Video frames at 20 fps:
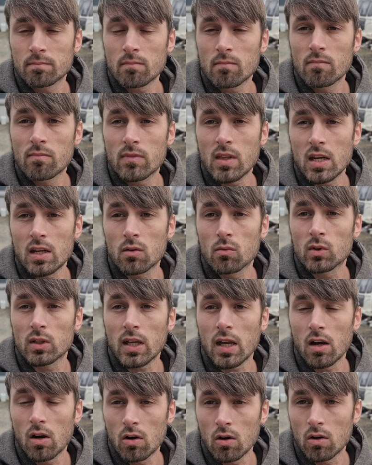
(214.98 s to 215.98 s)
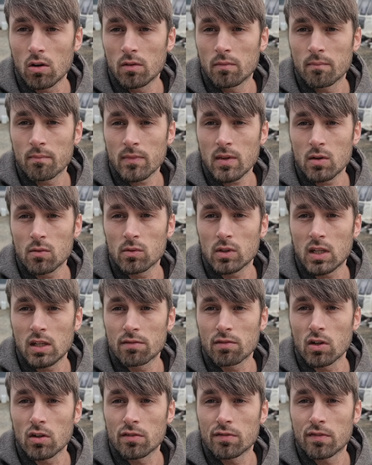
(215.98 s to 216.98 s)
then it will get hot. It will give
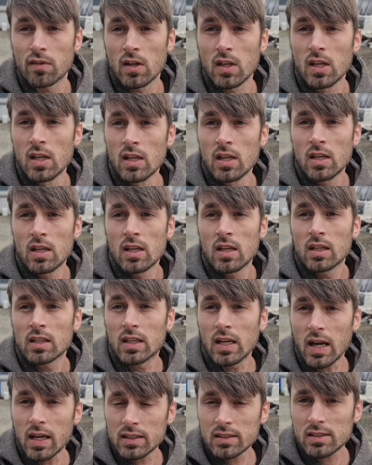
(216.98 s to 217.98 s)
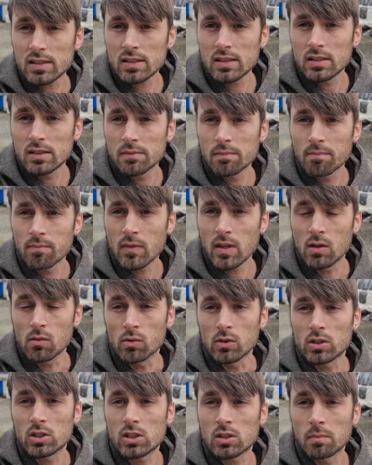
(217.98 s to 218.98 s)
off gas, it will
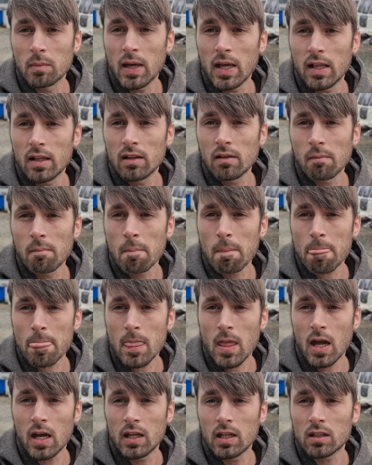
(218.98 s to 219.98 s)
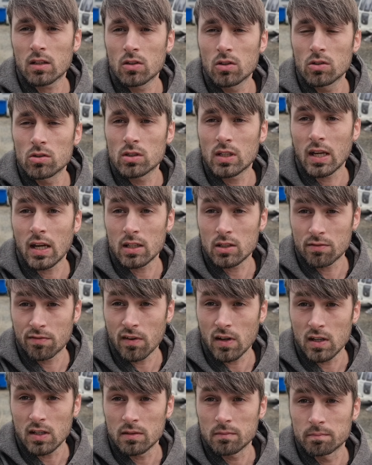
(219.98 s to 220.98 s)
smell, and it could catch fire.